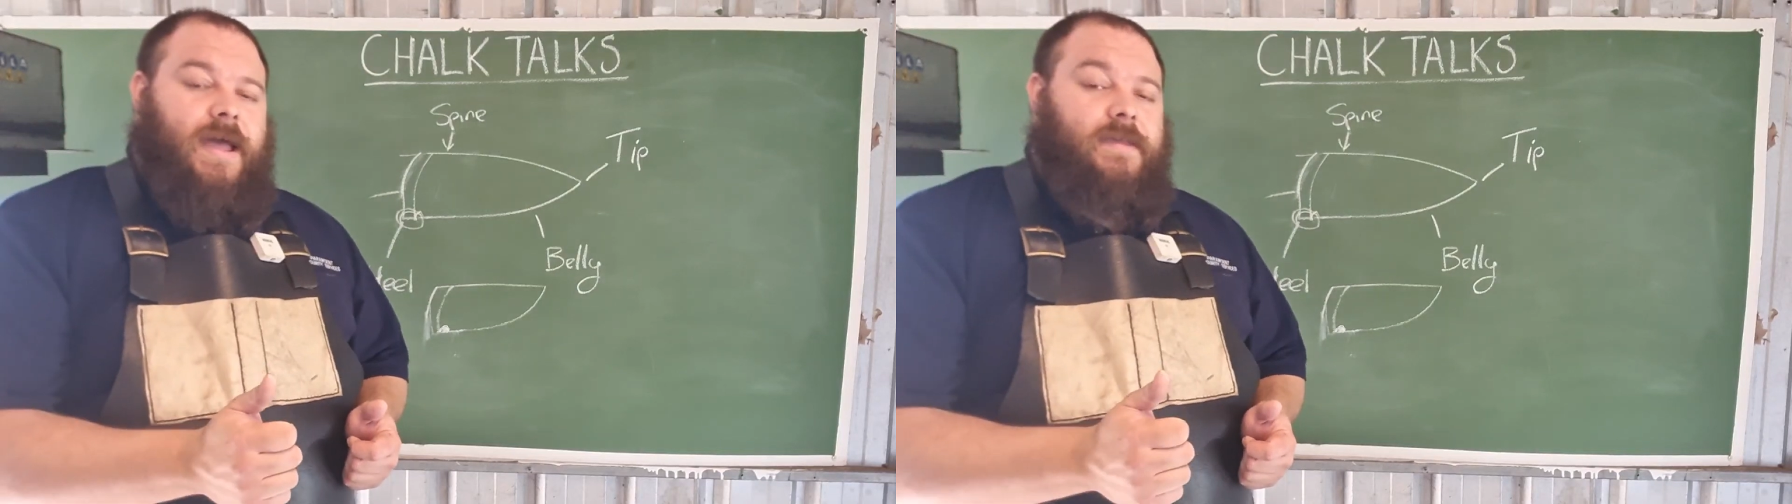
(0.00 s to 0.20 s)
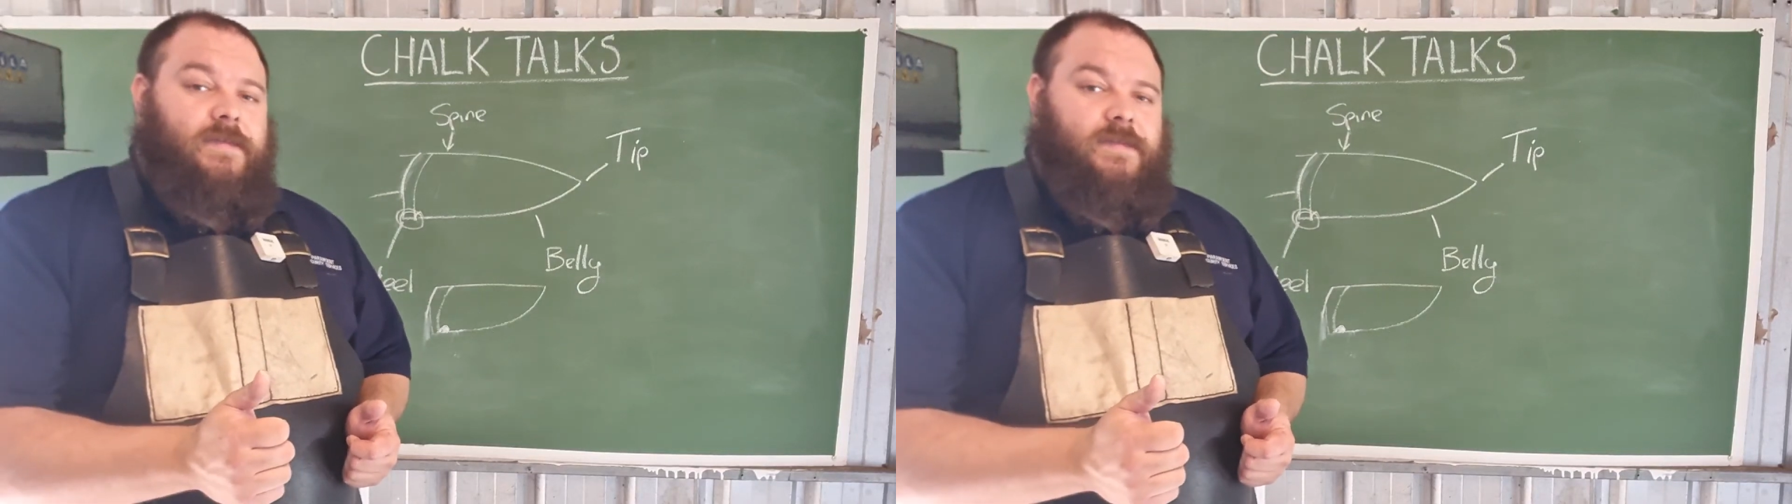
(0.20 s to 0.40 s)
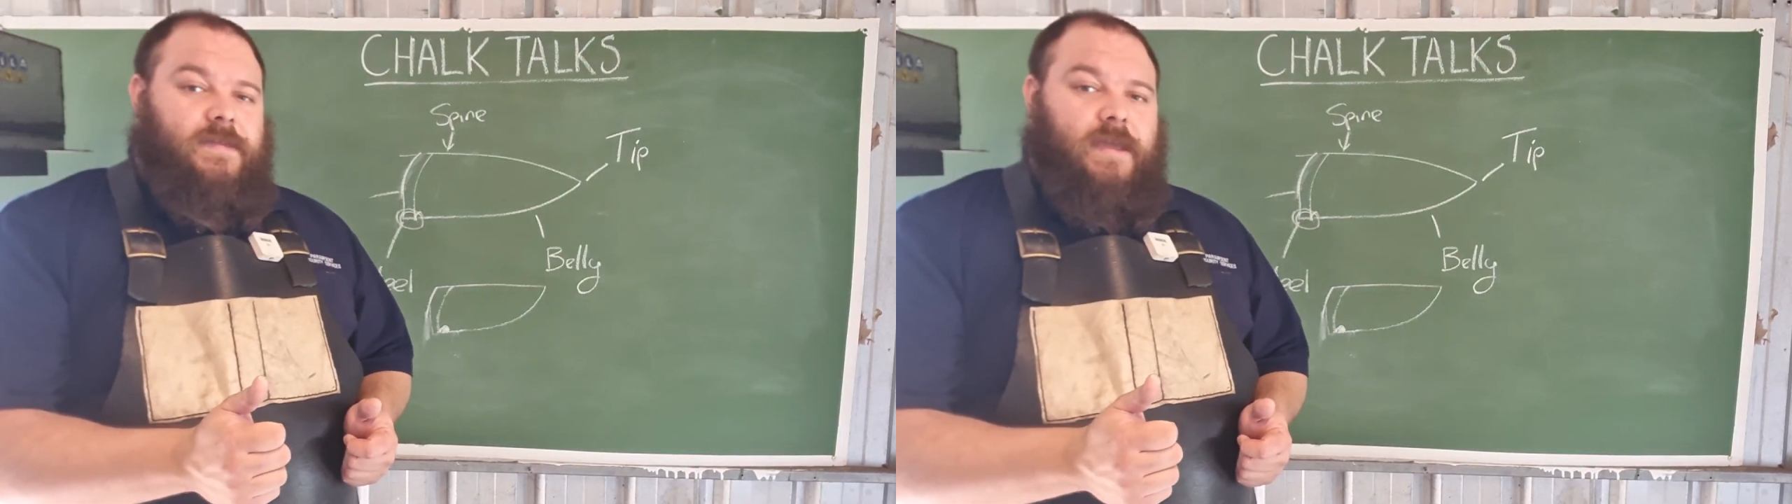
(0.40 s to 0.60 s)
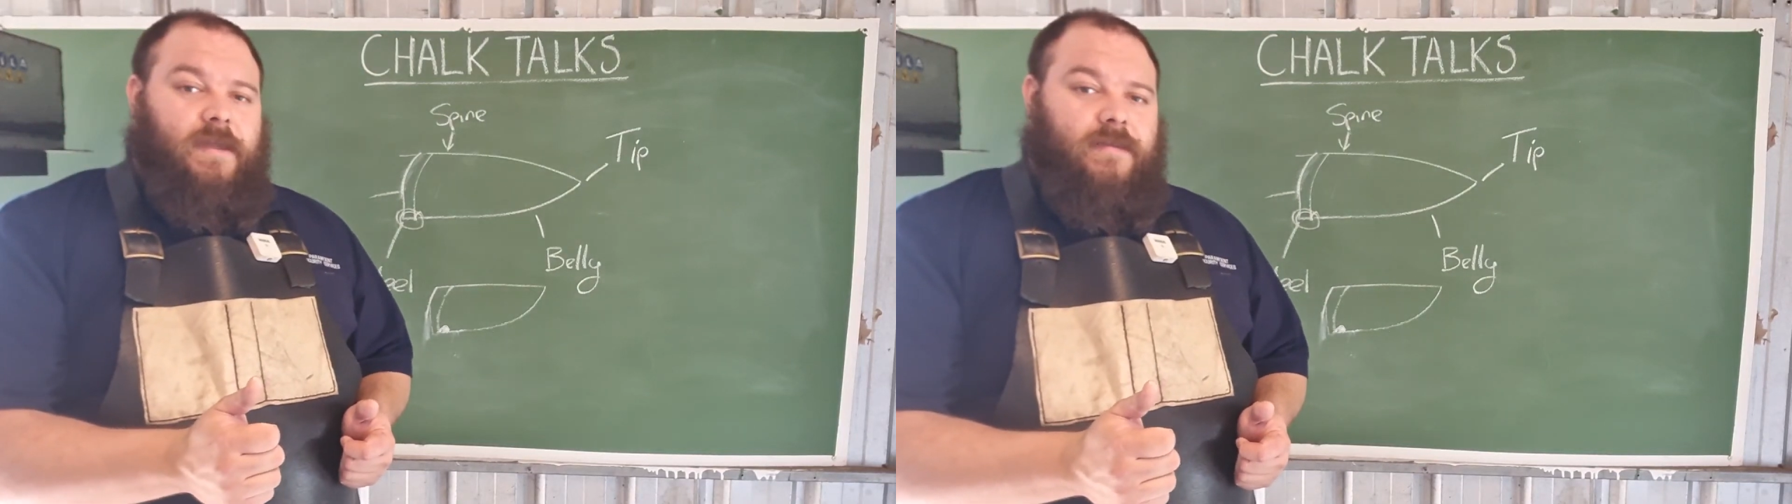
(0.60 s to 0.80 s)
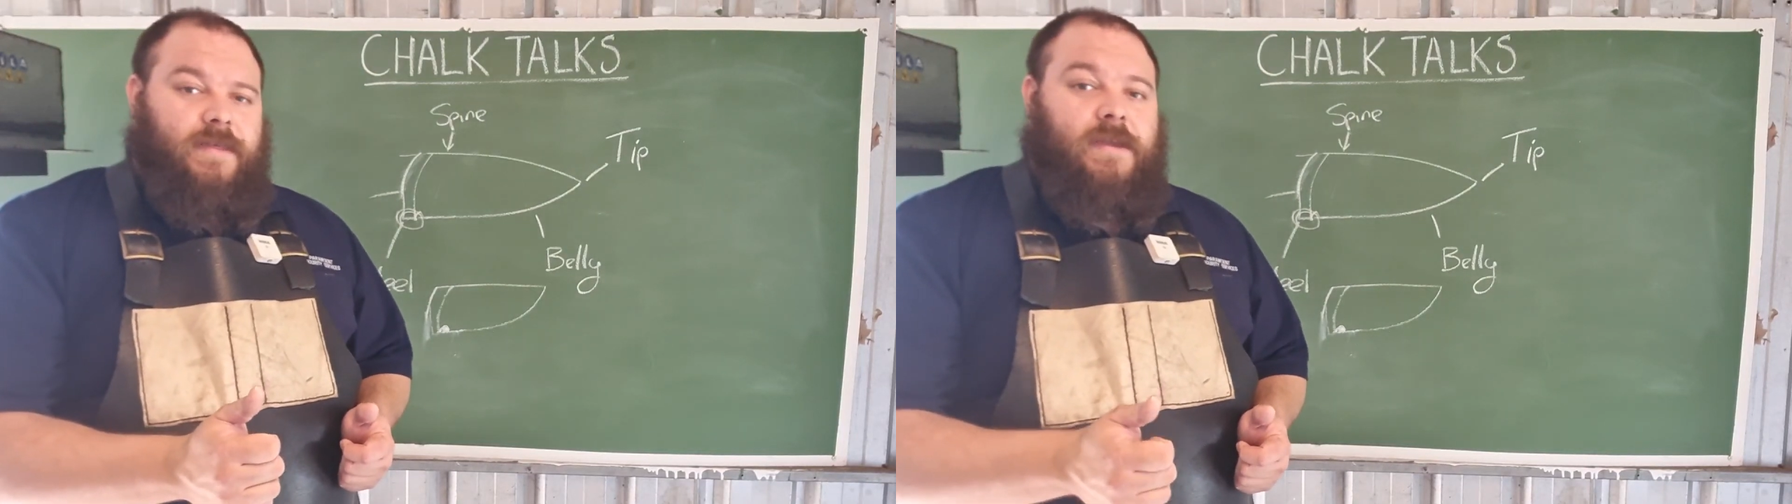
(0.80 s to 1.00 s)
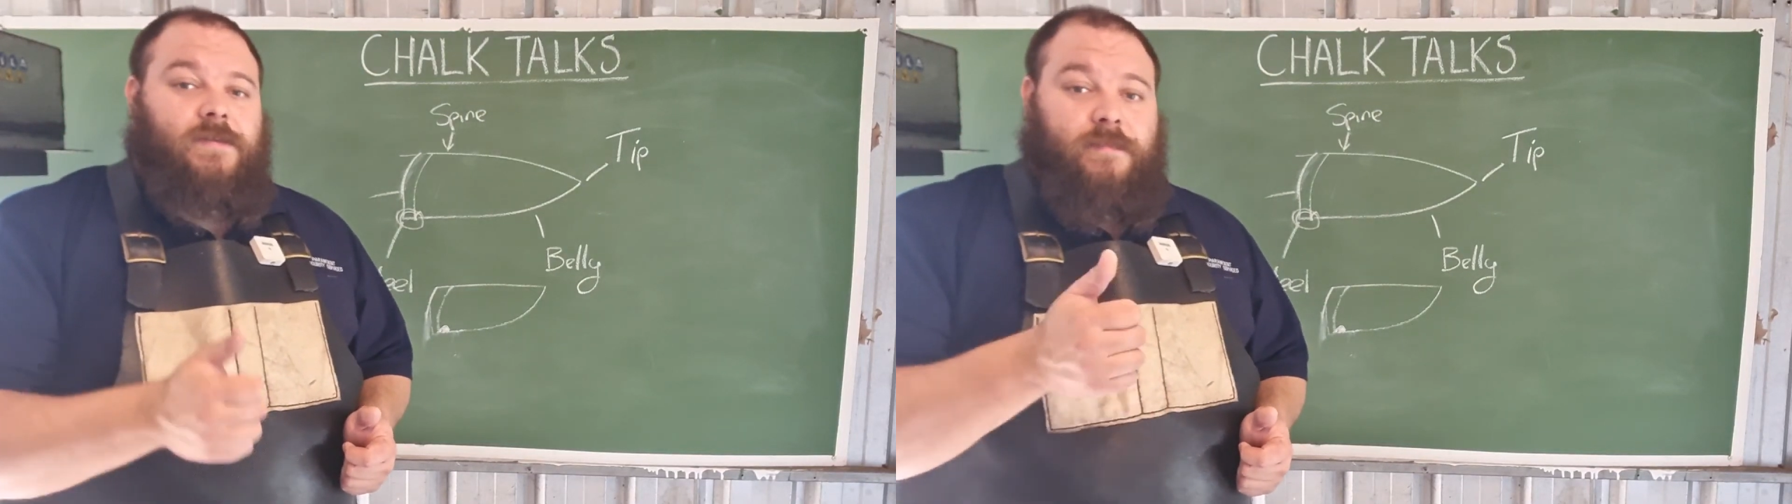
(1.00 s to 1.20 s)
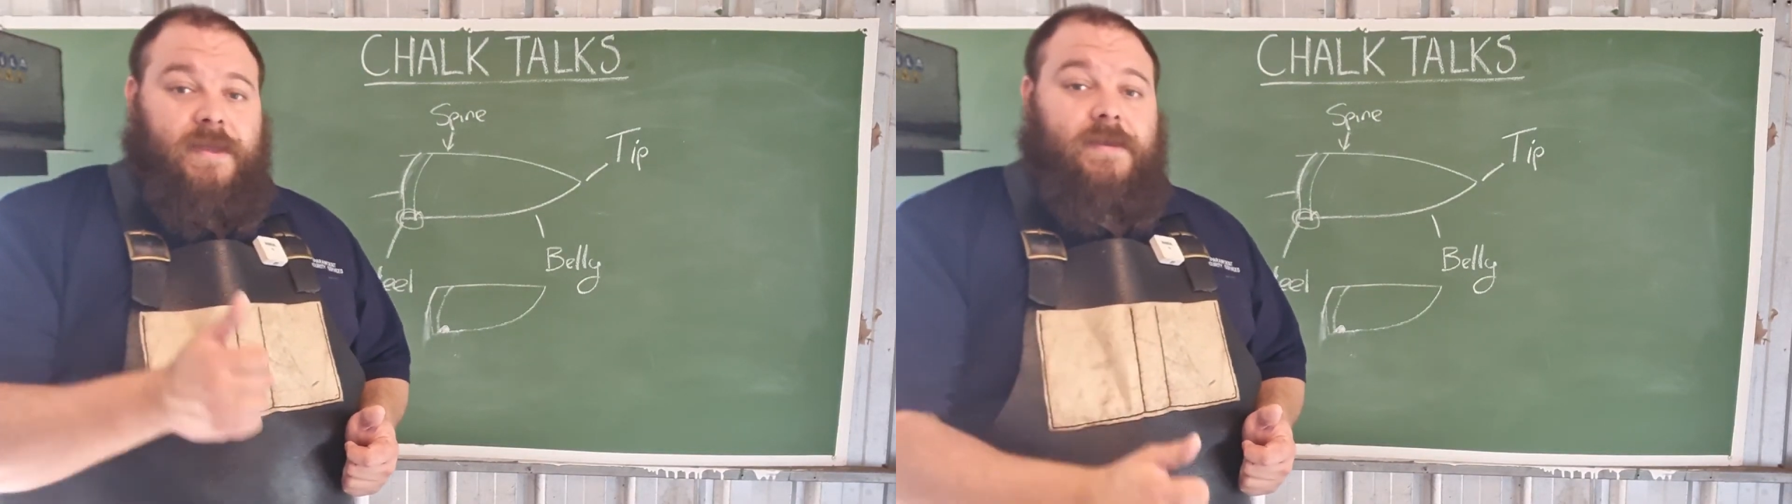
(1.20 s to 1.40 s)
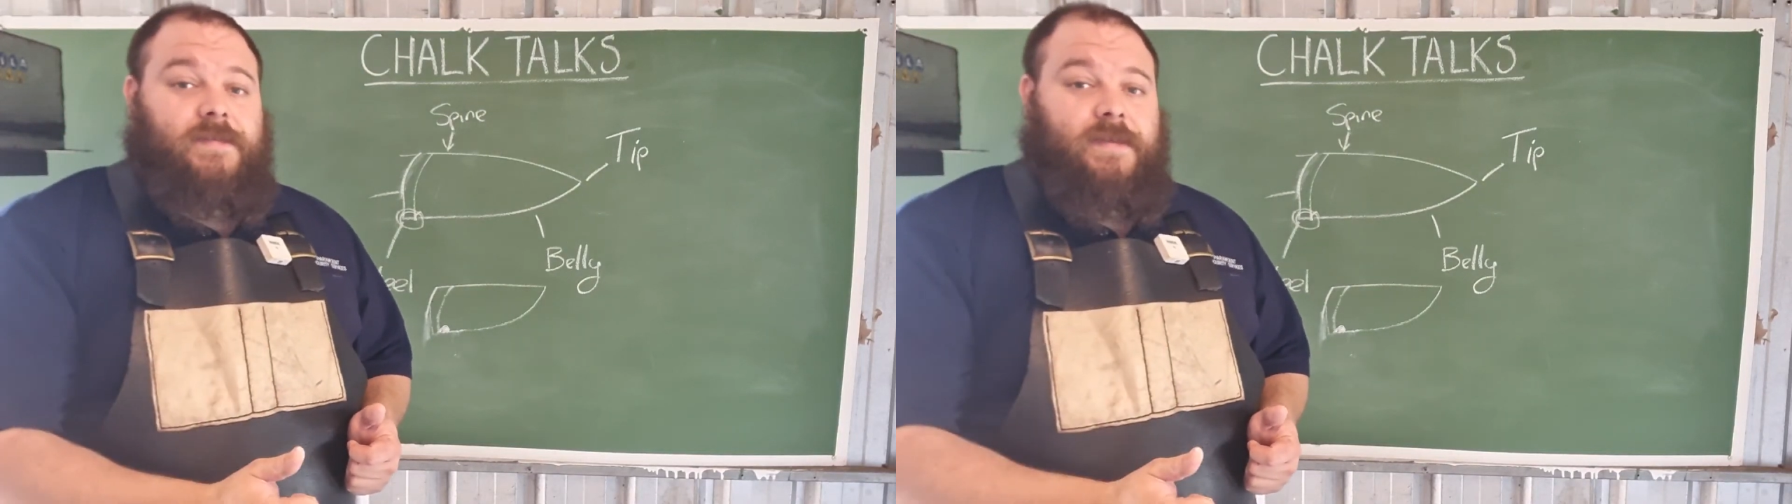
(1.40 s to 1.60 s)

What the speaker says: as the thing to pierce